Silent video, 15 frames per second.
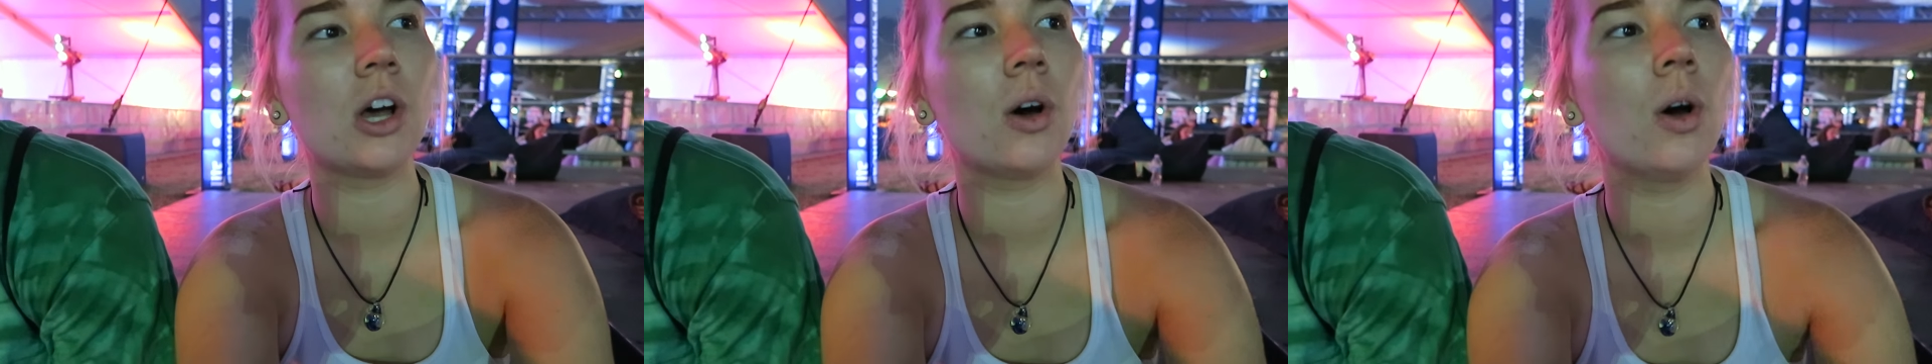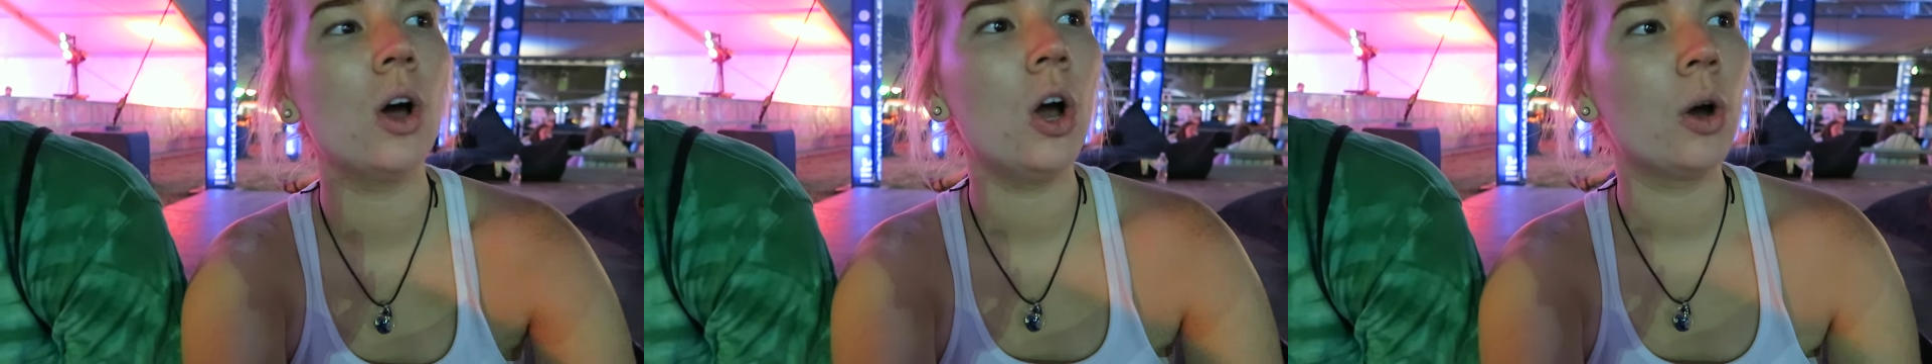
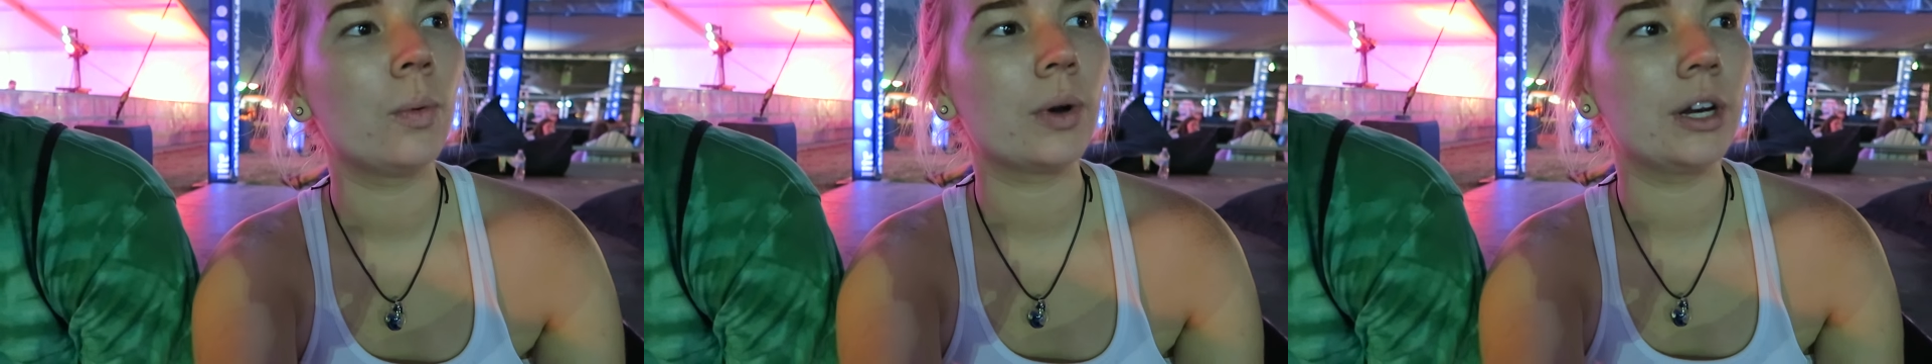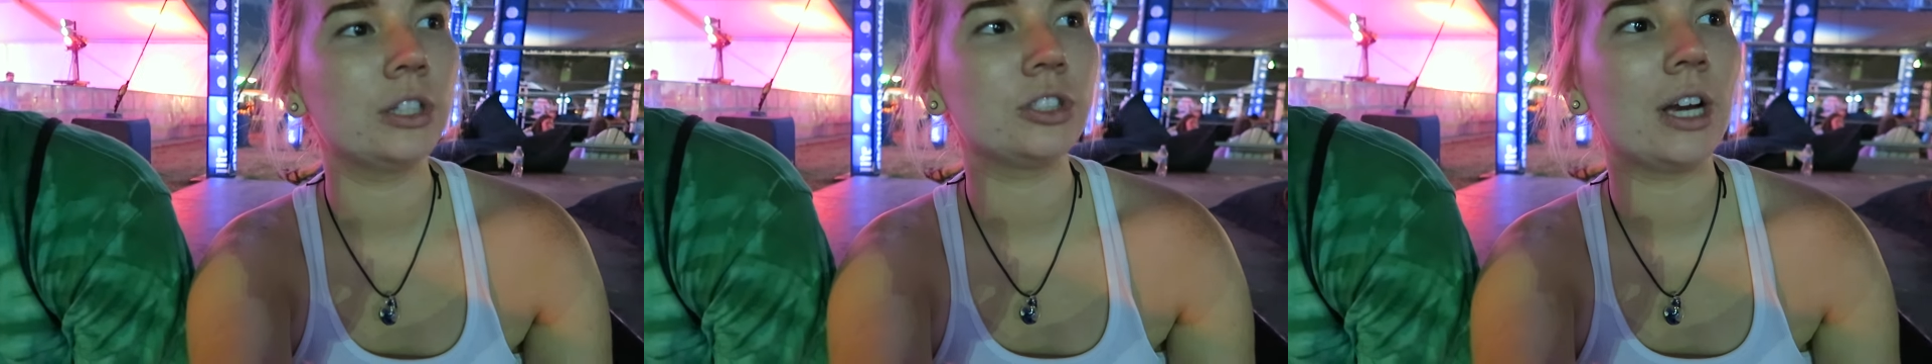So
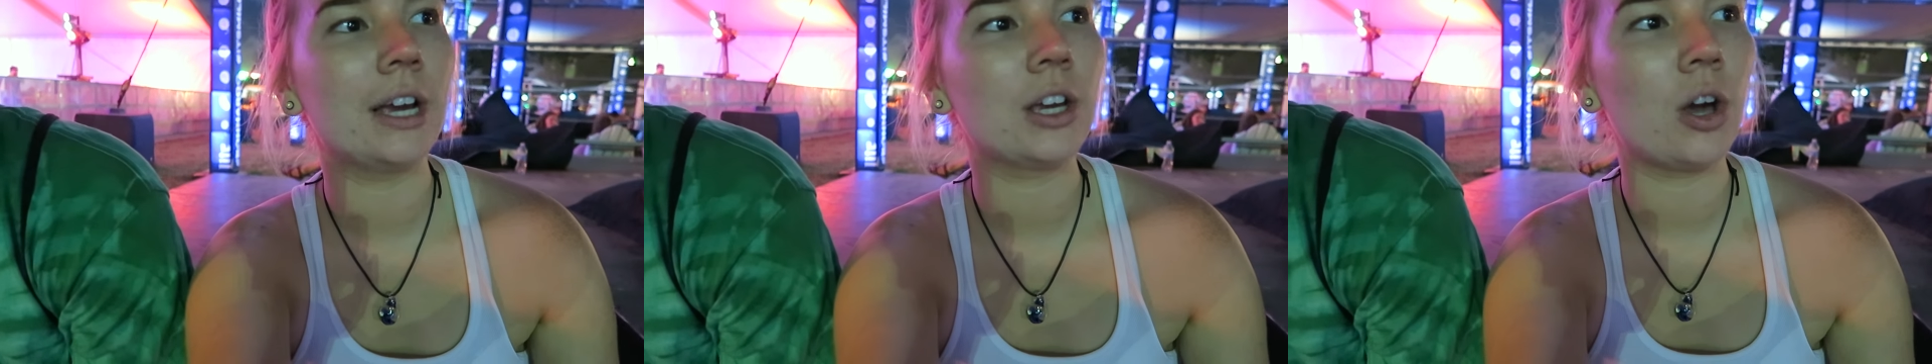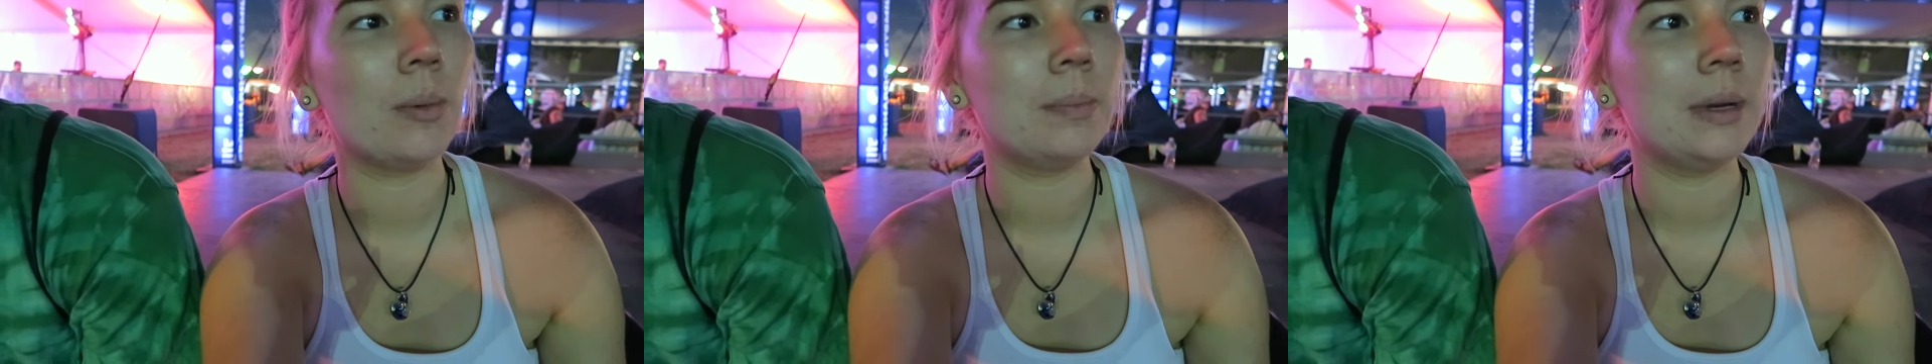we're going to try
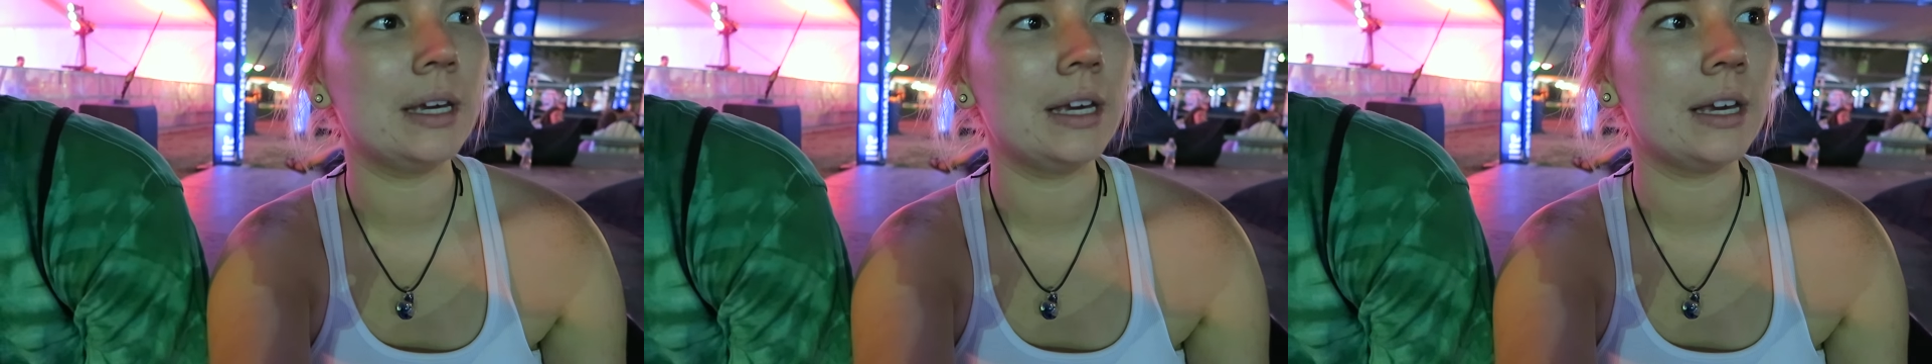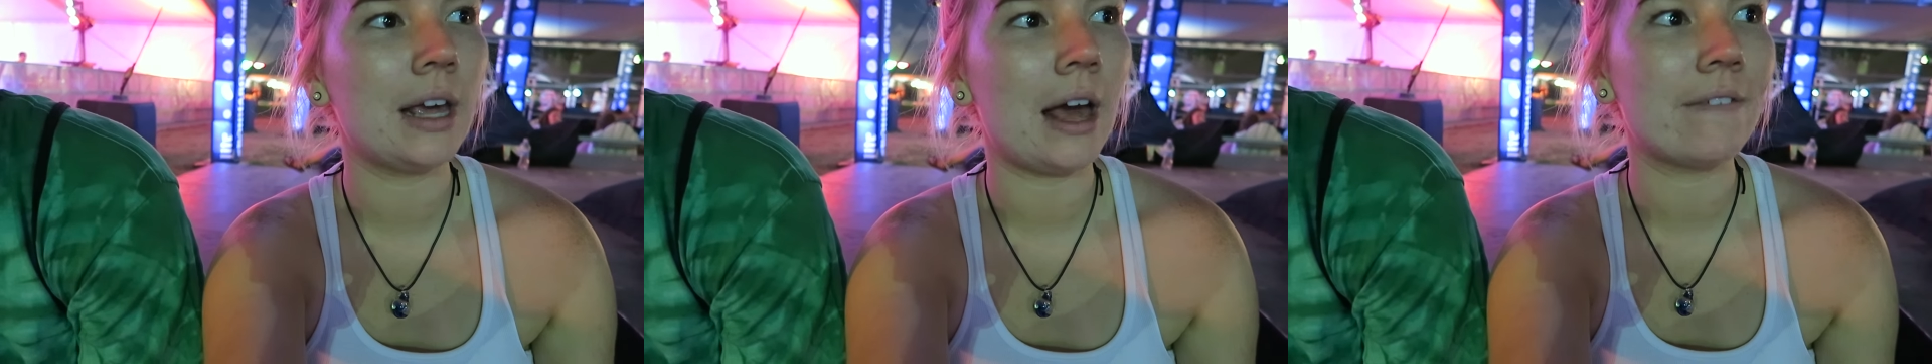go
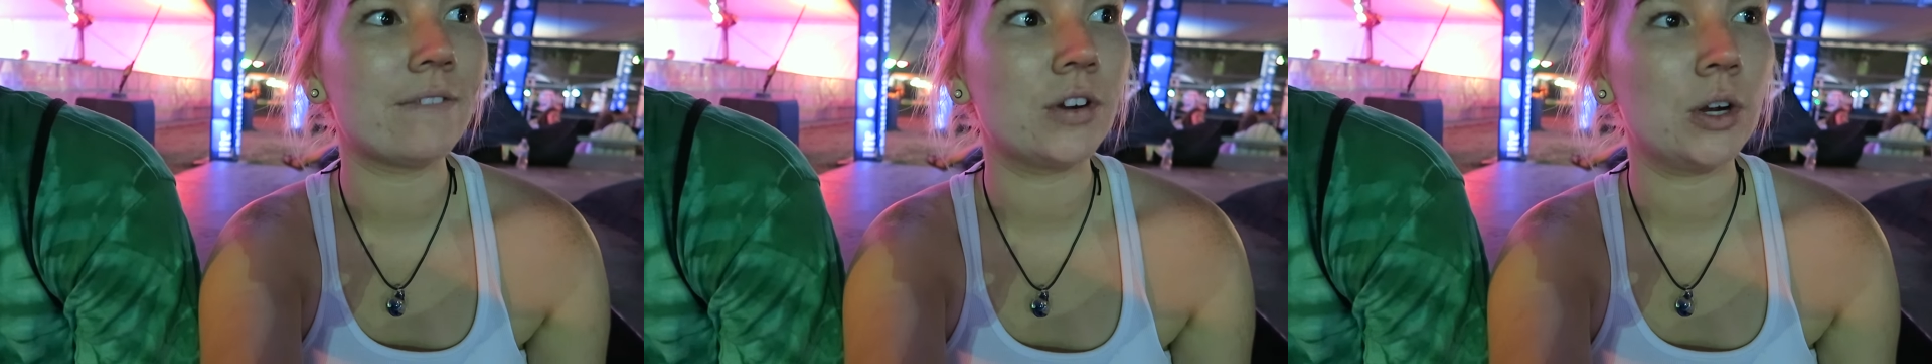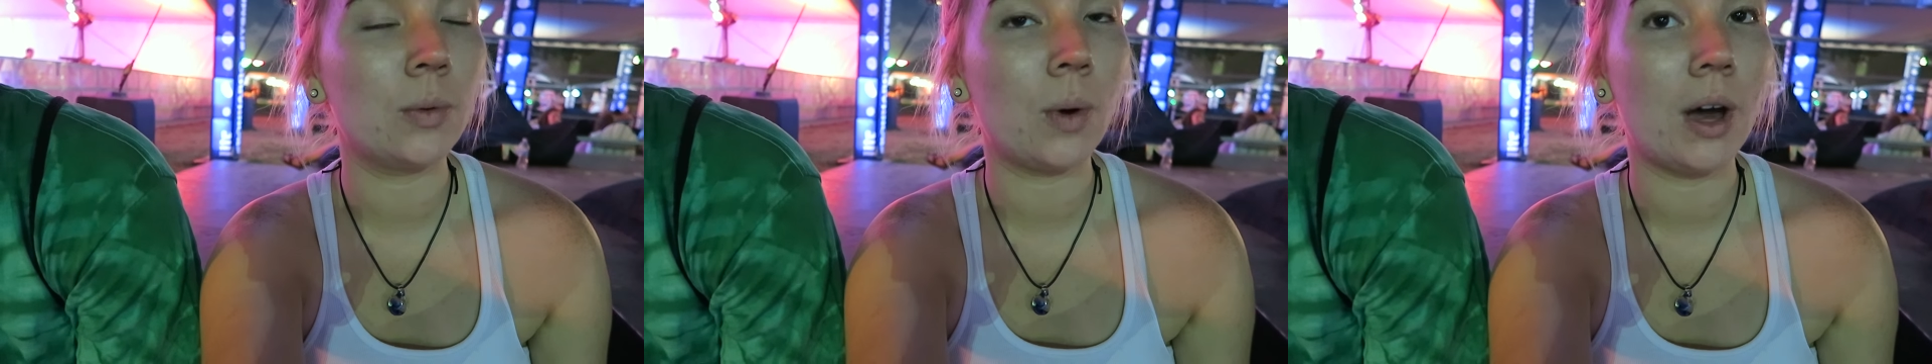meet
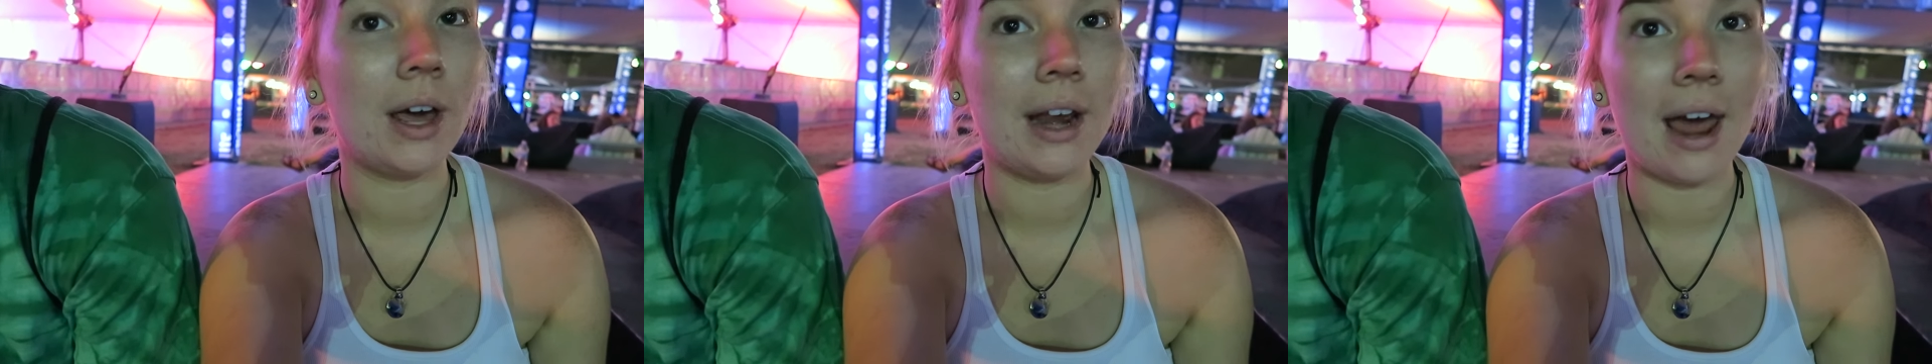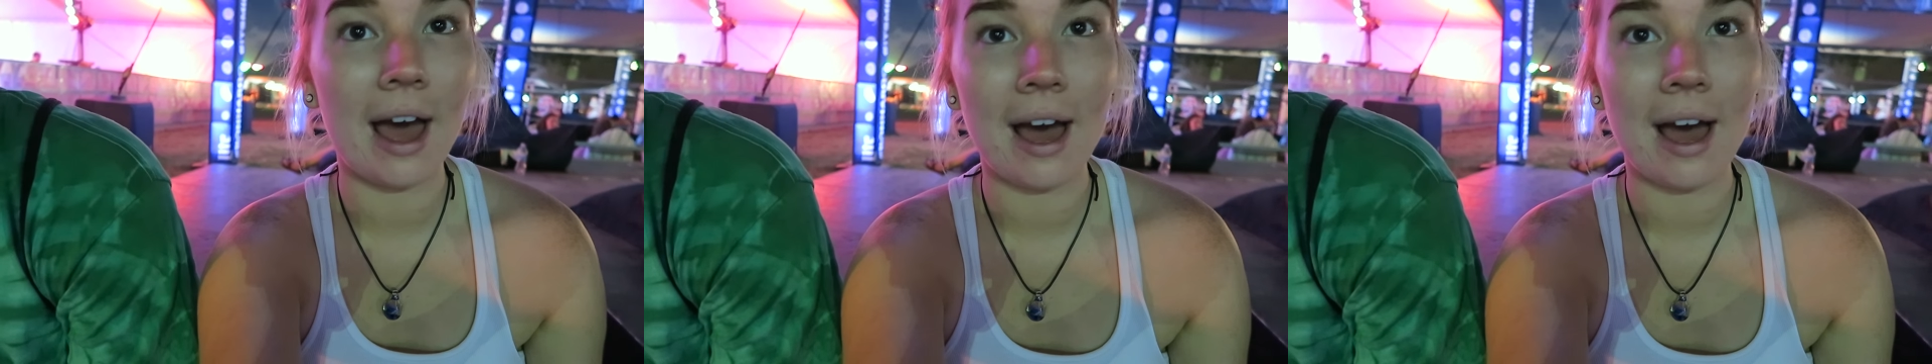everyone